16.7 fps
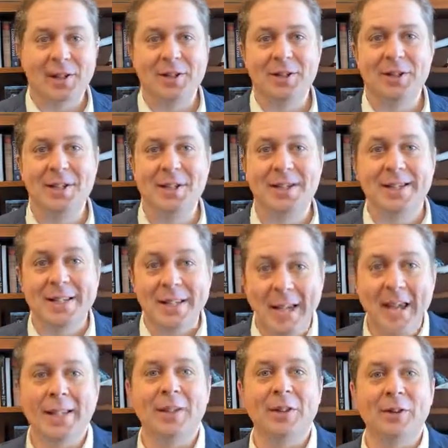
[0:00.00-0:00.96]
agencies
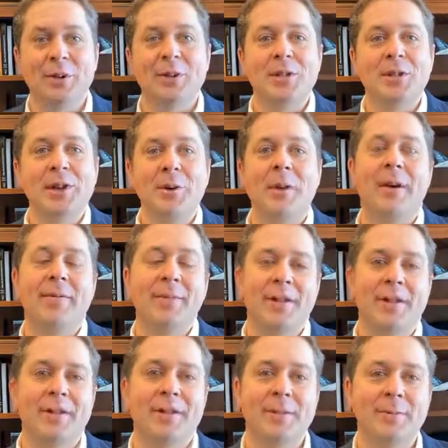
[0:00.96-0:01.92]
saying that there is no
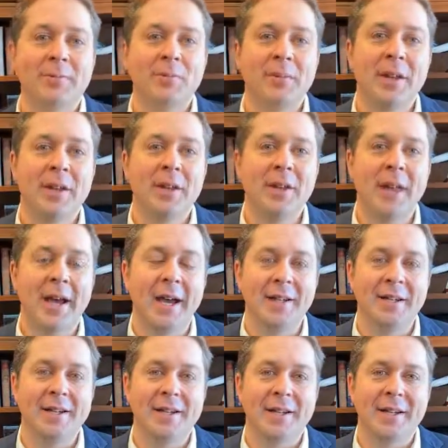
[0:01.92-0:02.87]
evidence
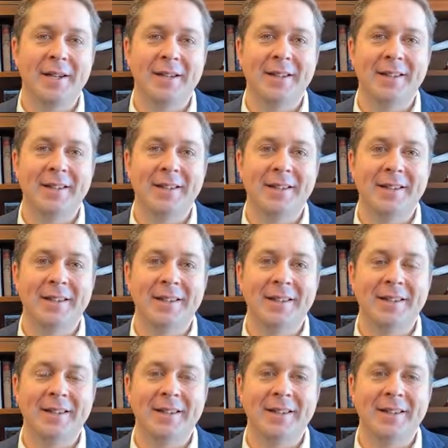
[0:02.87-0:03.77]
that, uh, that,